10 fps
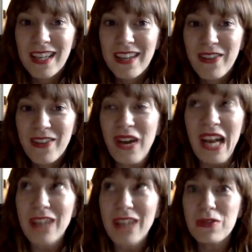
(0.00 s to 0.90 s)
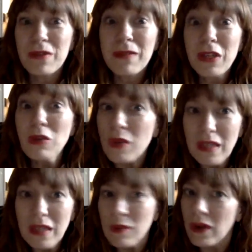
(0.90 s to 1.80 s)
or to not do something you
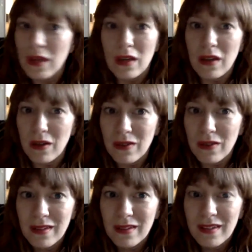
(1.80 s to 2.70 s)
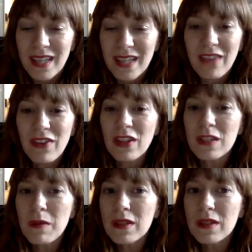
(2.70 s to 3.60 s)
really want to do. Even on the
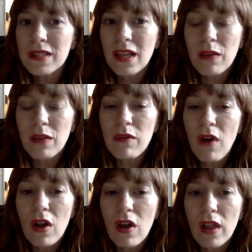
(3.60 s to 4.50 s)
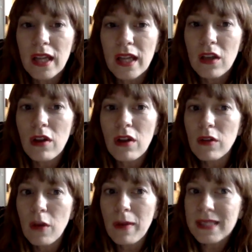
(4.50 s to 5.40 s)
smallest scale, like we've all, like,
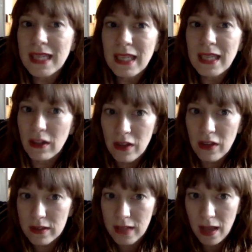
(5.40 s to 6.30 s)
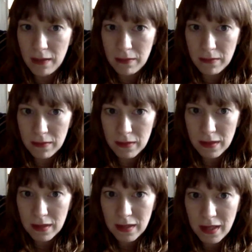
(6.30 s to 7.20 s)
nobody's eating healthy all the time.
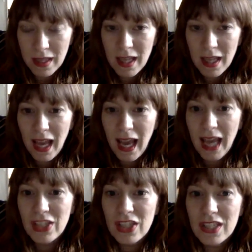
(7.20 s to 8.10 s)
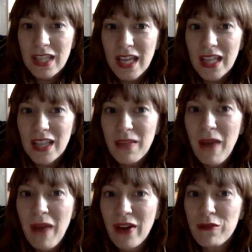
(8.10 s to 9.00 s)
And just like the
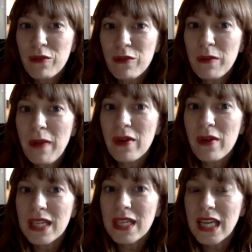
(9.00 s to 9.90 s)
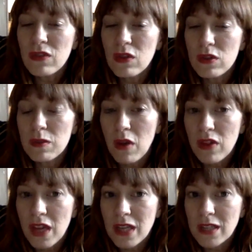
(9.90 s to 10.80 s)
amount of willpower that takes for those
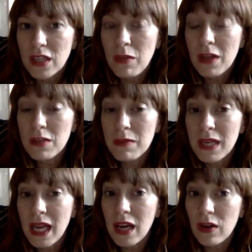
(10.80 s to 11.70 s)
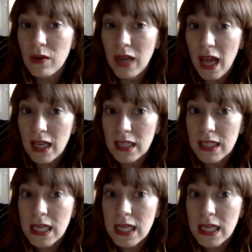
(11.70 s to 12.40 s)
small things. Can you imagine being a heroin addict,